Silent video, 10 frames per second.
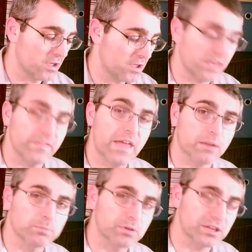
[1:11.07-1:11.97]
and that
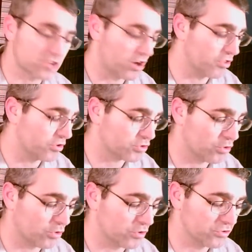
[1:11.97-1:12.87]
completes all those
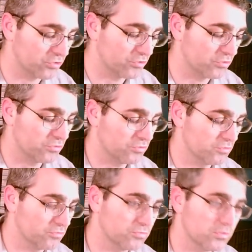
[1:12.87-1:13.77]
chords. So
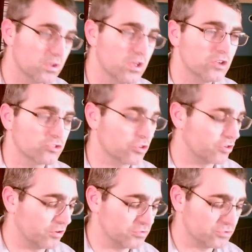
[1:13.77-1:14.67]
it goes